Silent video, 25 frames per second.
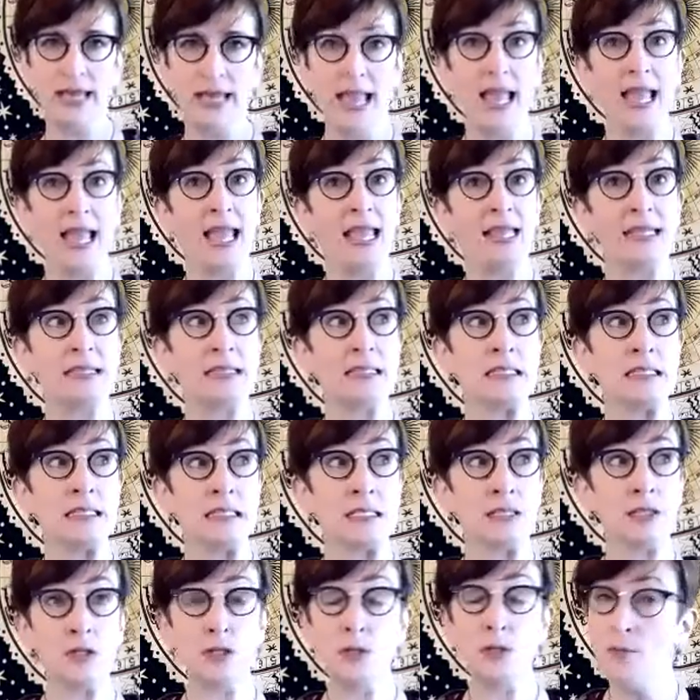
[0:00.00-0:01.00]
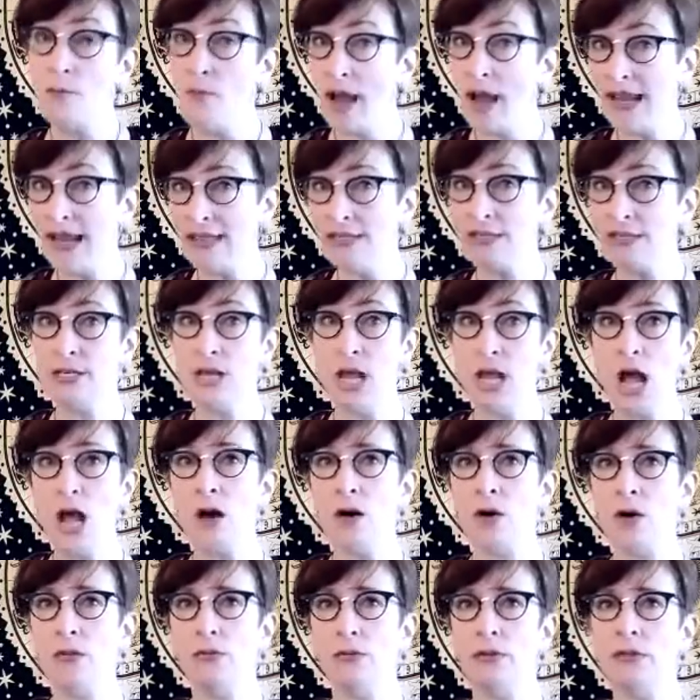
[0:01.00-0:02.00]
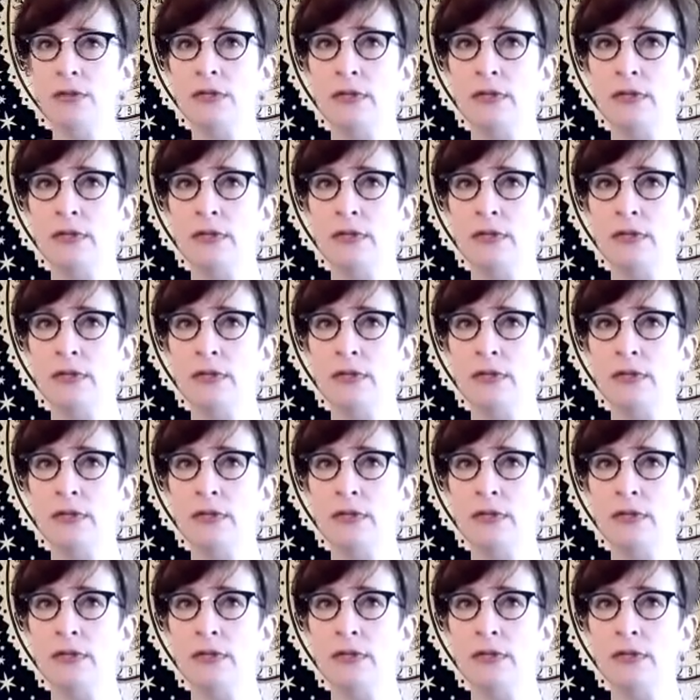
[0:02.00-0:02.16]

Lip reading: And you might know